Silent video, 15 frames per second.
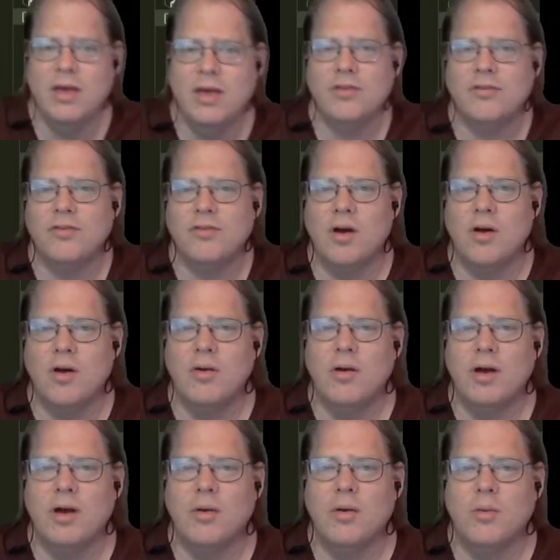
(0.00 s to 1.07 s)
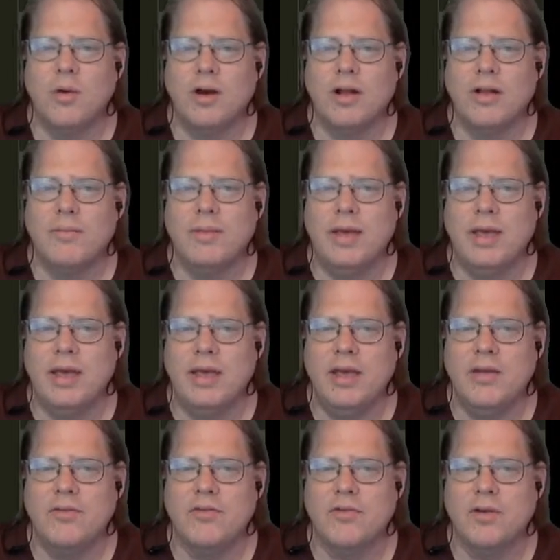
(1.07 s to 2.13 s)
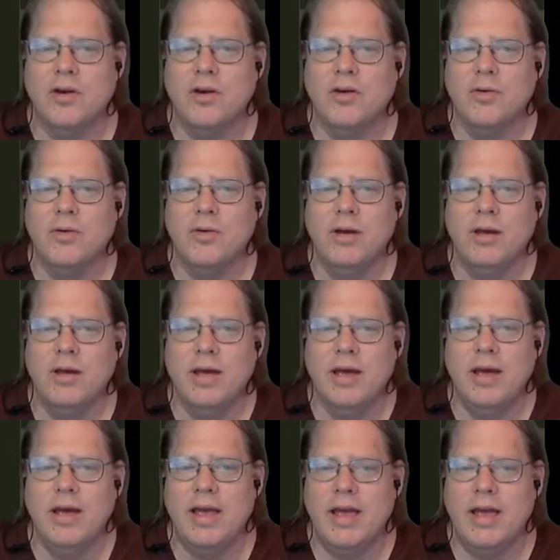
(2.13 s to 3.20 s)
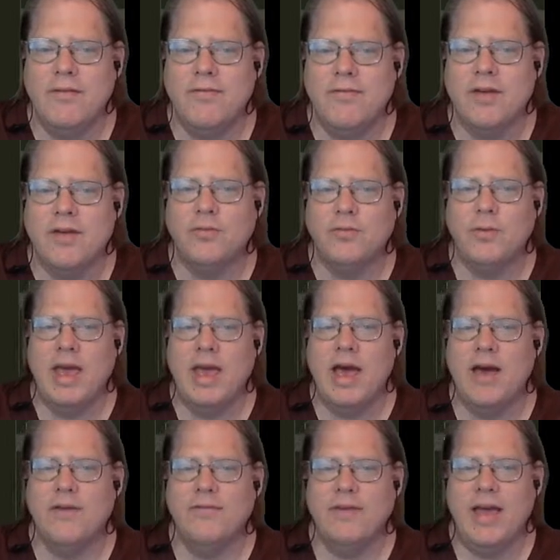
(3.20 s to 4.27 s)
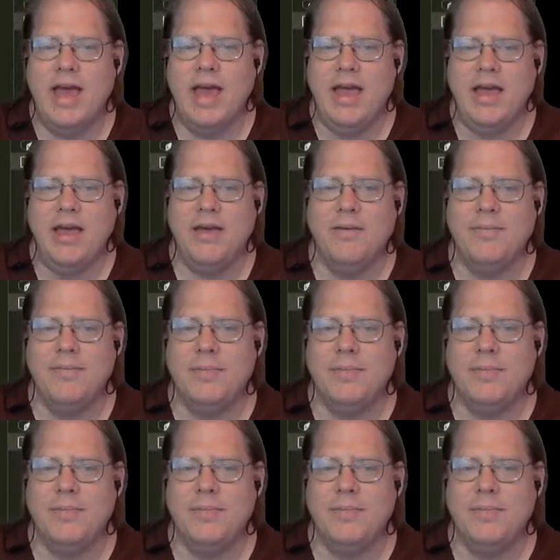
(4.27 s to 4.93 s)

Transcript: So we're going to be true if, because we have a